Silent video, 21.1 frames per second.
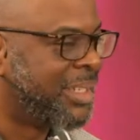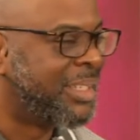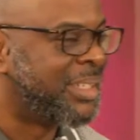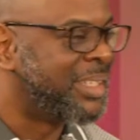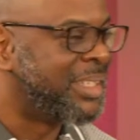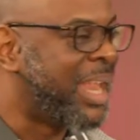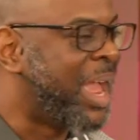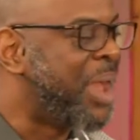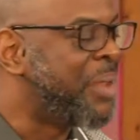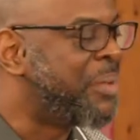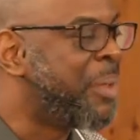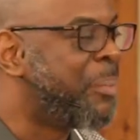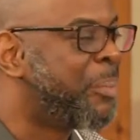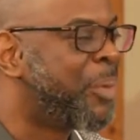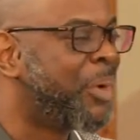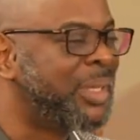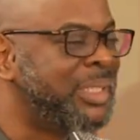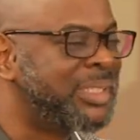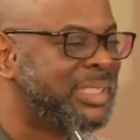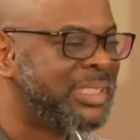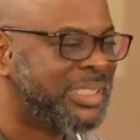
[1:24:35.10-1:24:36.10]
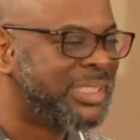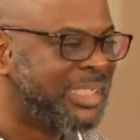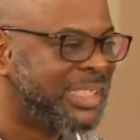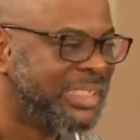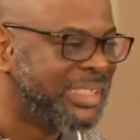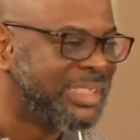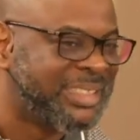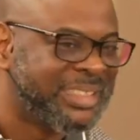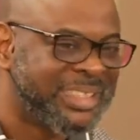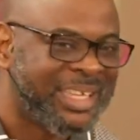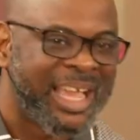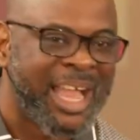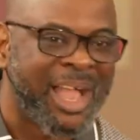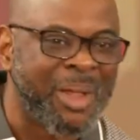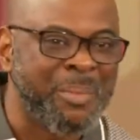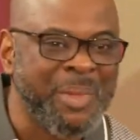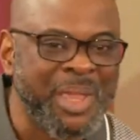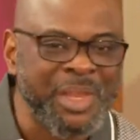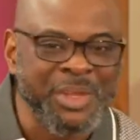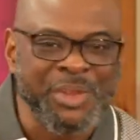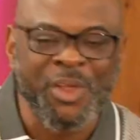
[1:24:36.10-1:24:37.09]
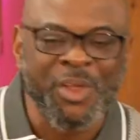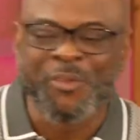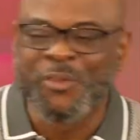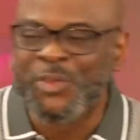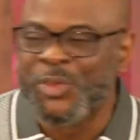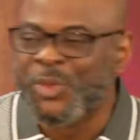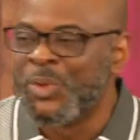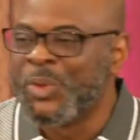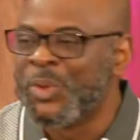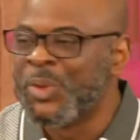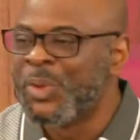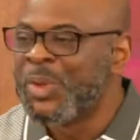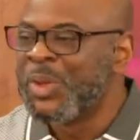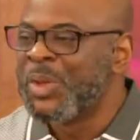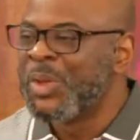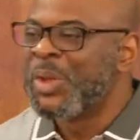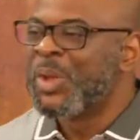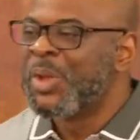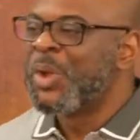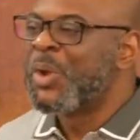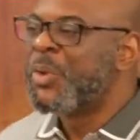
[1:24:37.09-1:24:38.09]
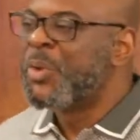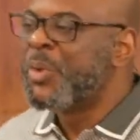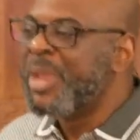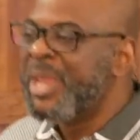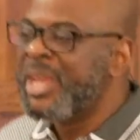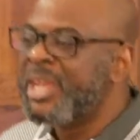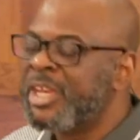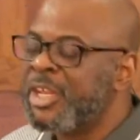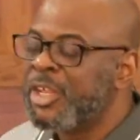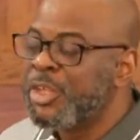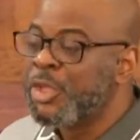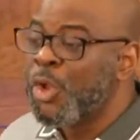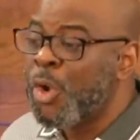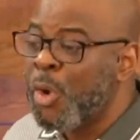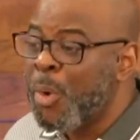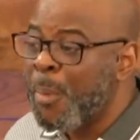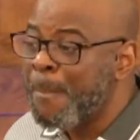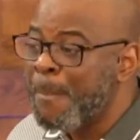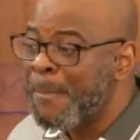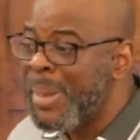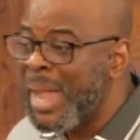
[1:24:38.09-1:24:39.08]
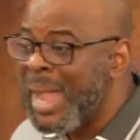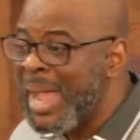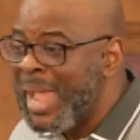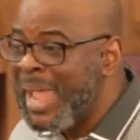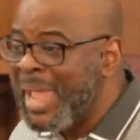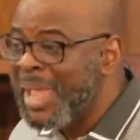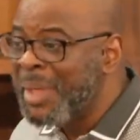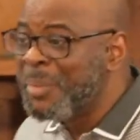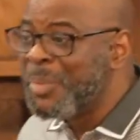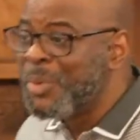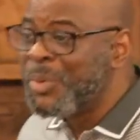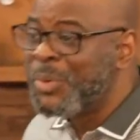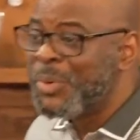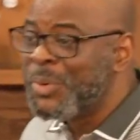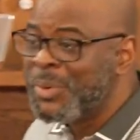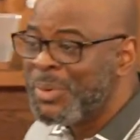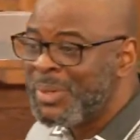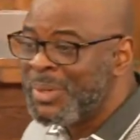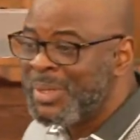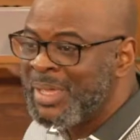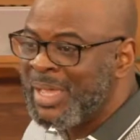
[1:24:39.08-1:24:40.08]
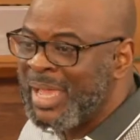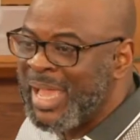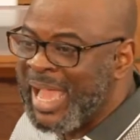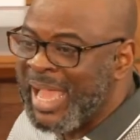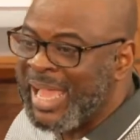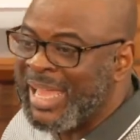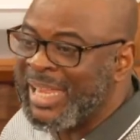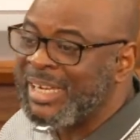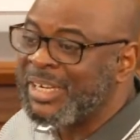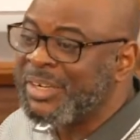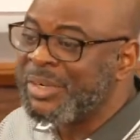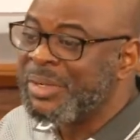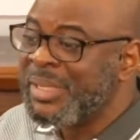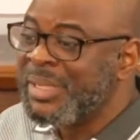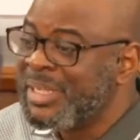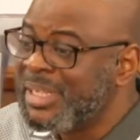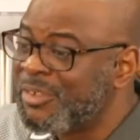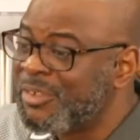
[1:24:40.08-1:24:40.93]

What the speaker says: Now, the point is this. How many of you read your Bible and read it